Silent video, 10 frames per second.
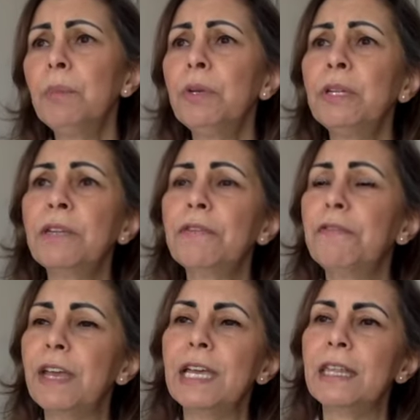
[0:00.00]
in the
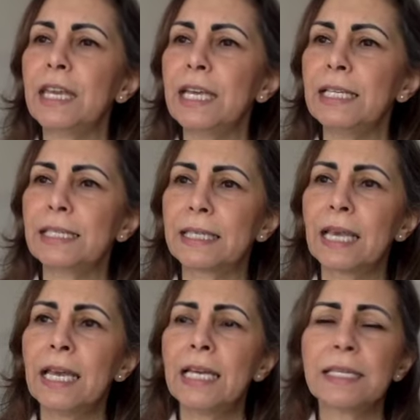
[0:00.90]
fifth is
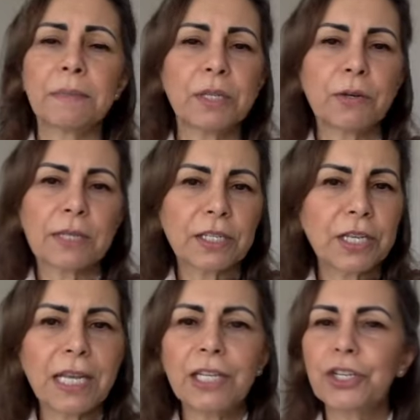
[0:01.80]
somebody who's a
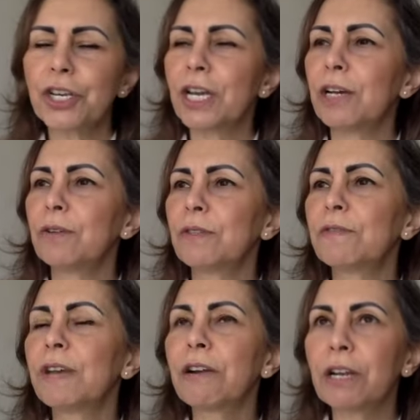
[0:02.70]
teacher, who's
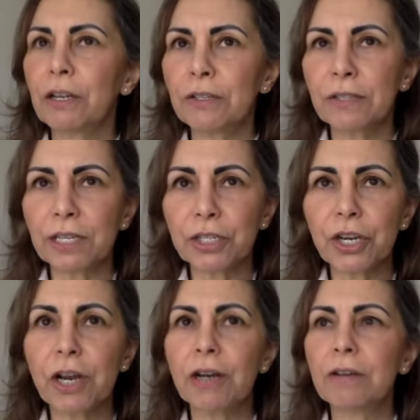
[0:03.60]
very close to their
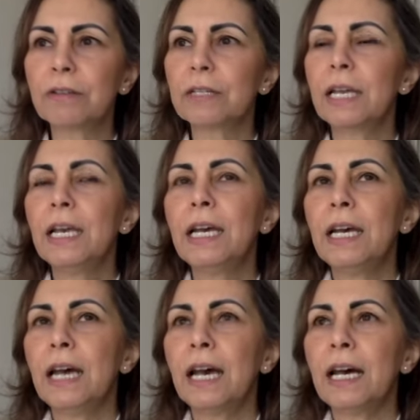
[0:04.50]
child
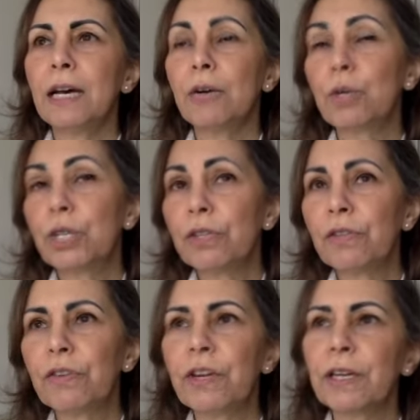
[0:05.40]
or
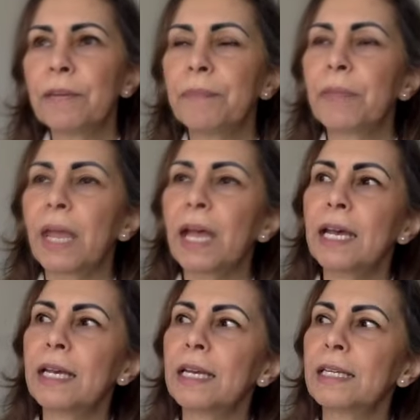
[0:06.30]
children,
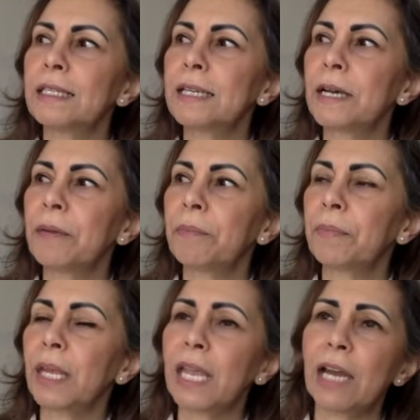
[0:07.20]
and
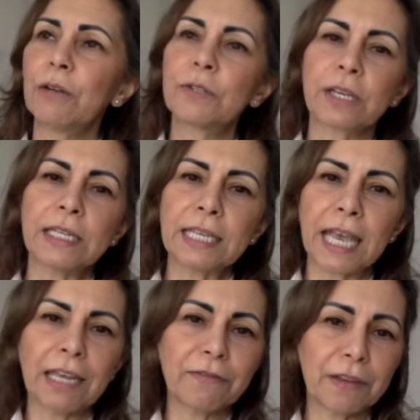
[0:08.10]
it can also
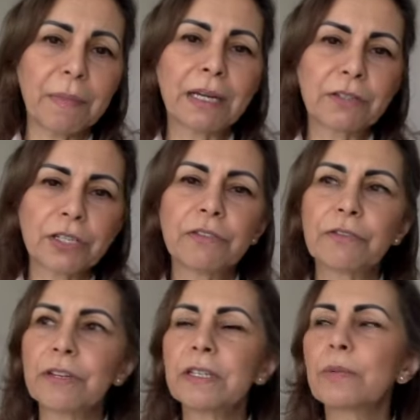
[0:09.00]
indicate female
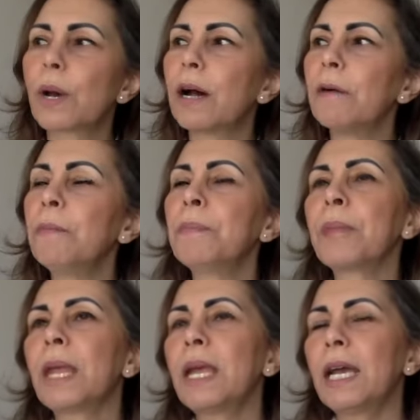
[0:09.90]
children as well.
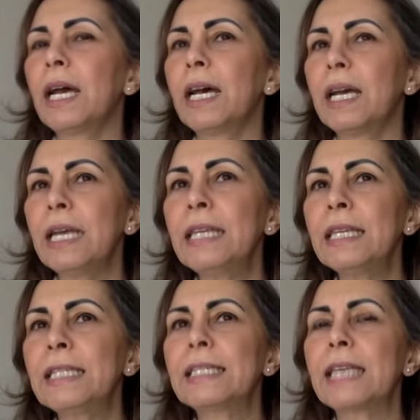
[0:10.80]
In
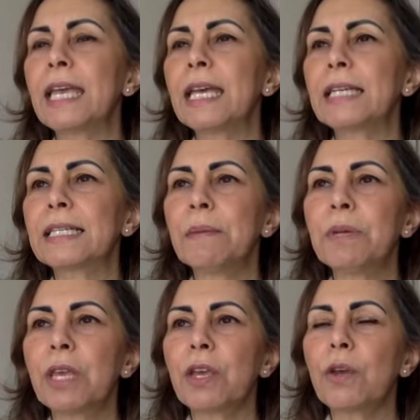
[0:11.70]
the sixth,
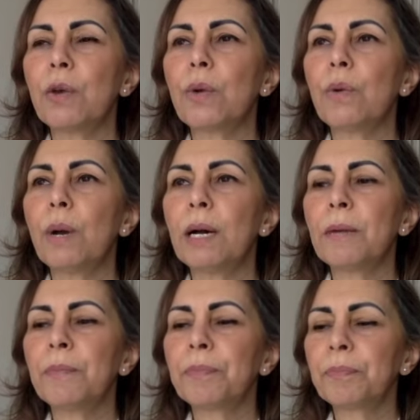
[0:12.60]
somebody who
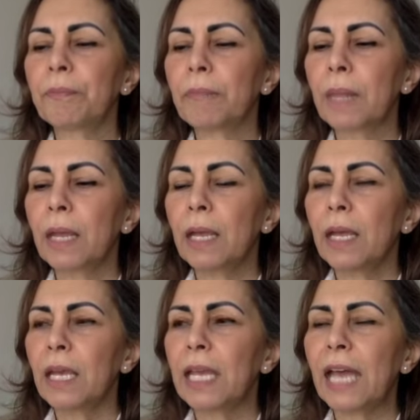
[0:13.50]

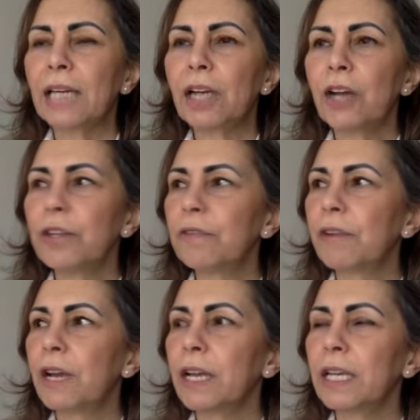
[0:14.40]
it can kind of
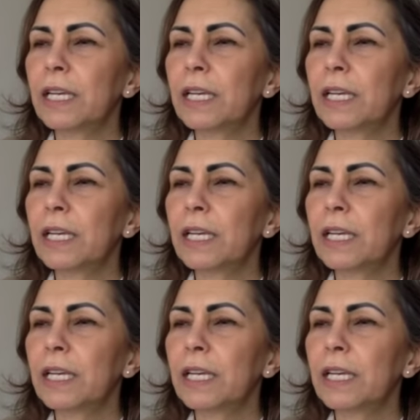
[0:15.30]
like